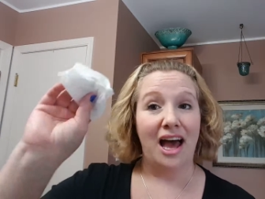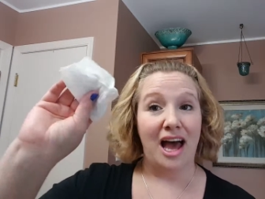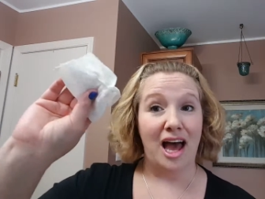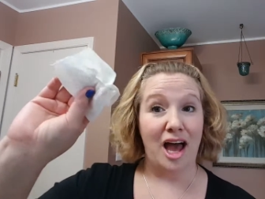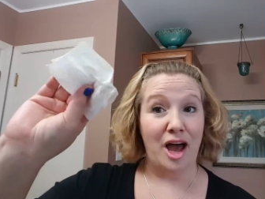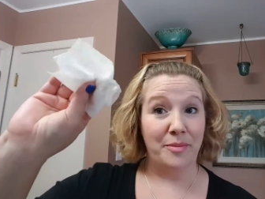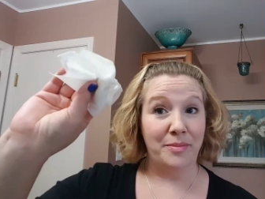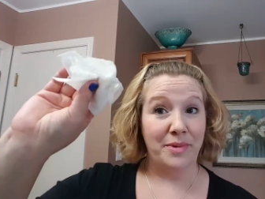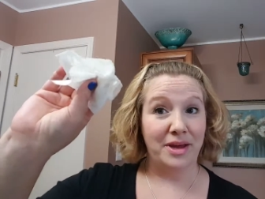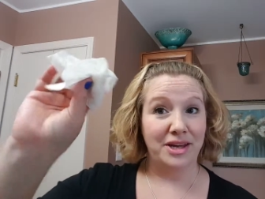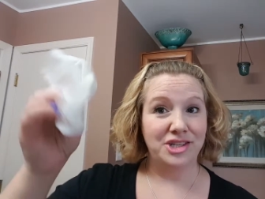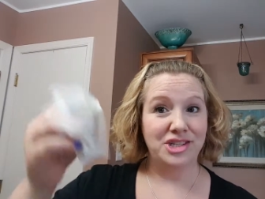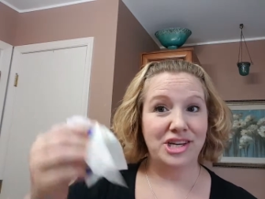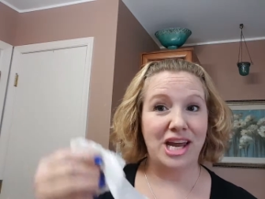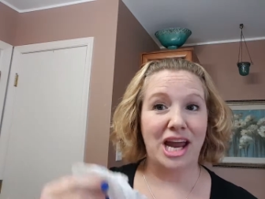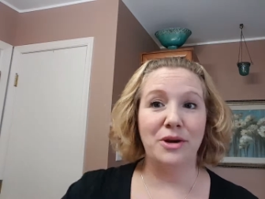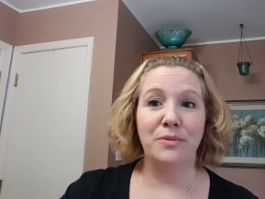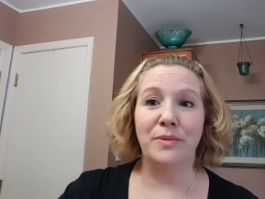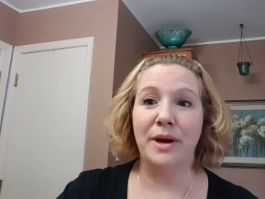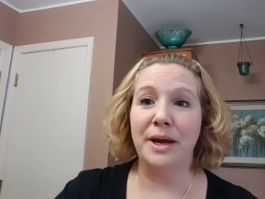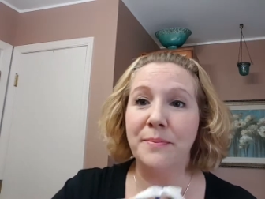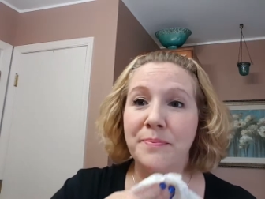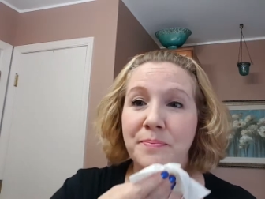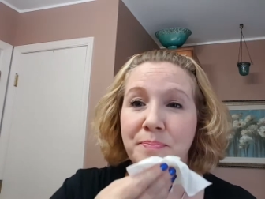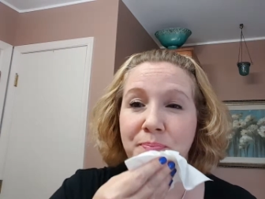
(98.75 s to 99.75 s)
Um,
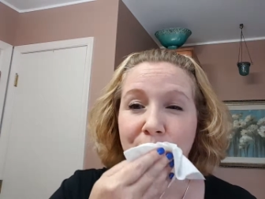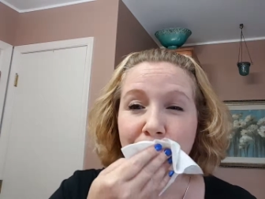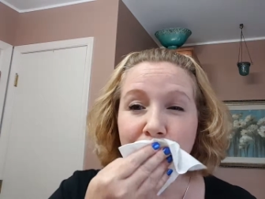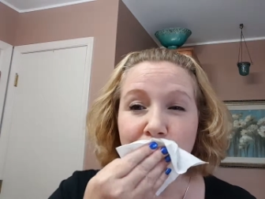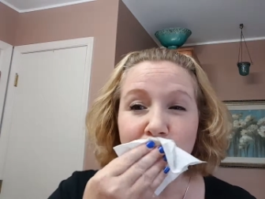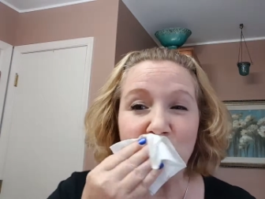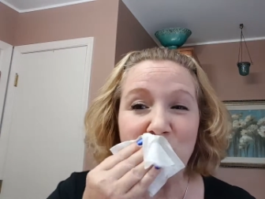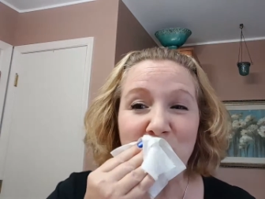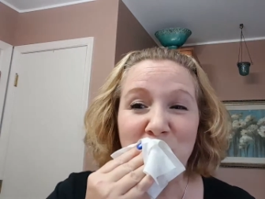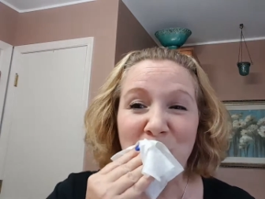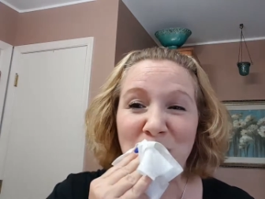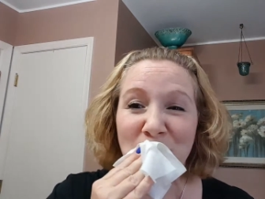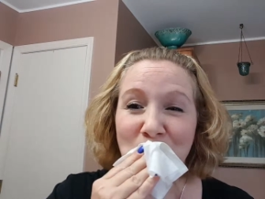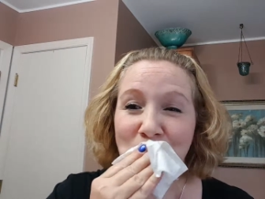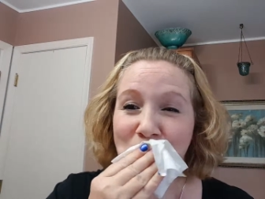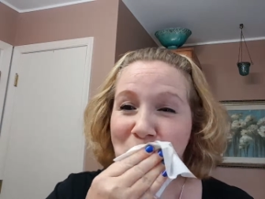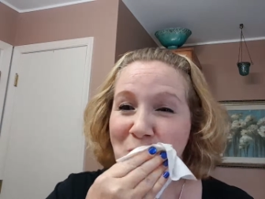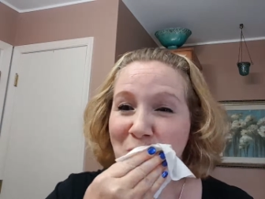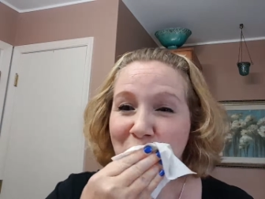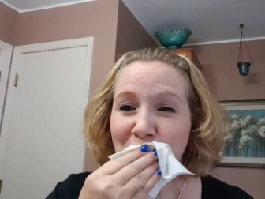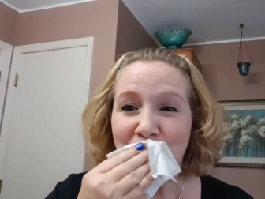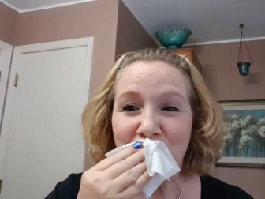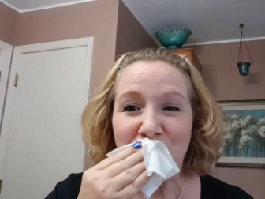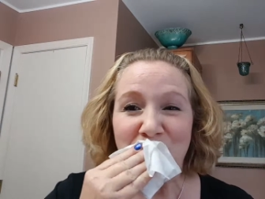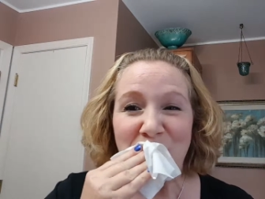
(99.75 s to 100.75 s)
shine Wipe.
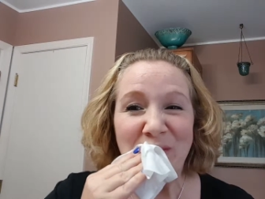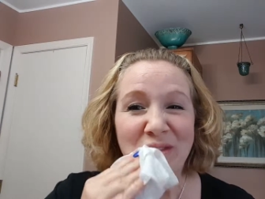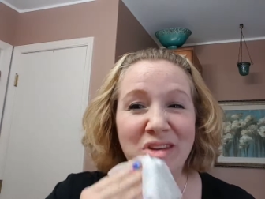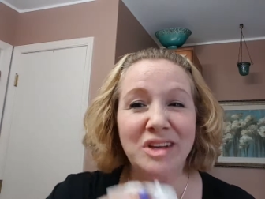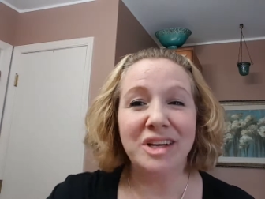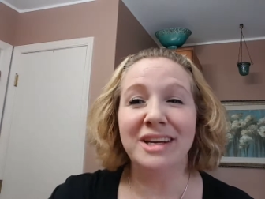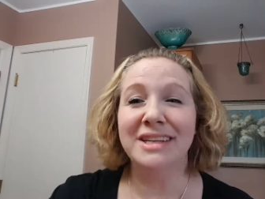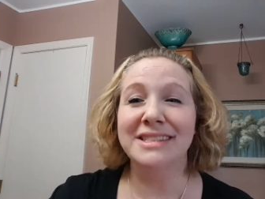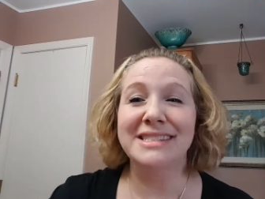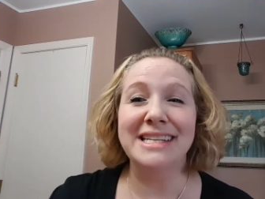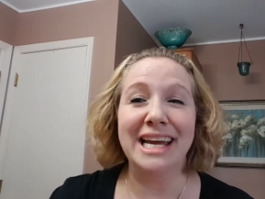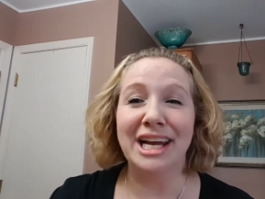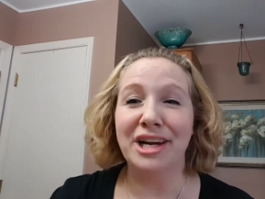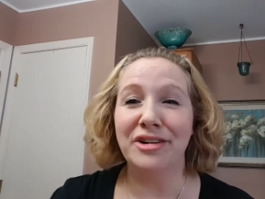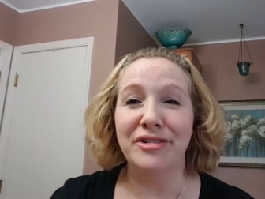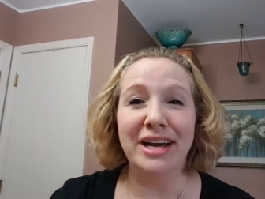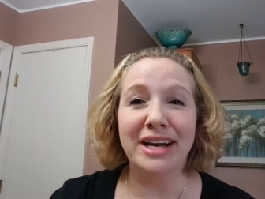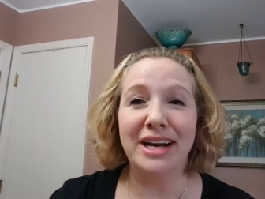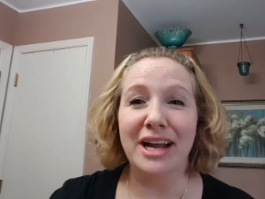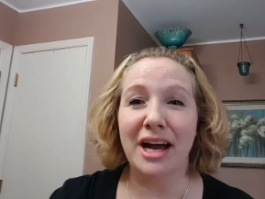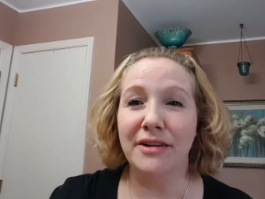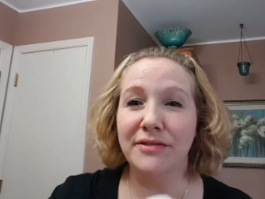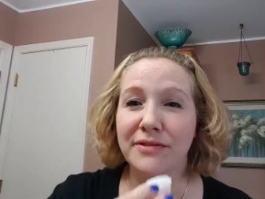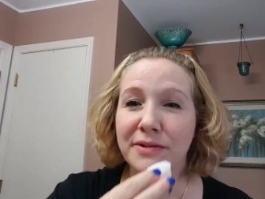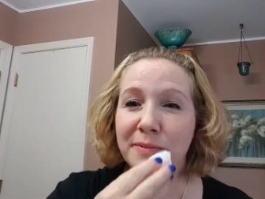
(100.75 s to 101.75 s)
Gonna take it
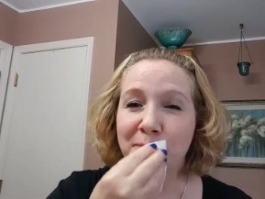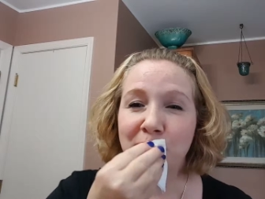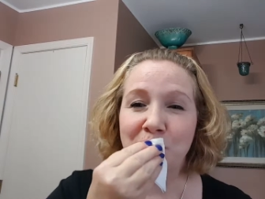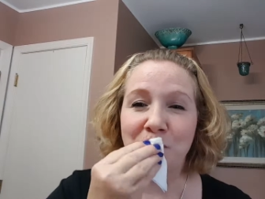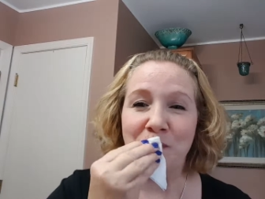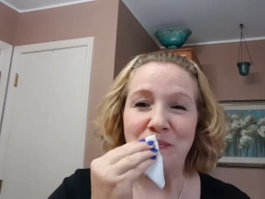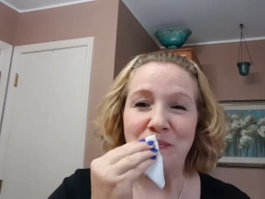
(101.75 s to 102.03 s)
right off.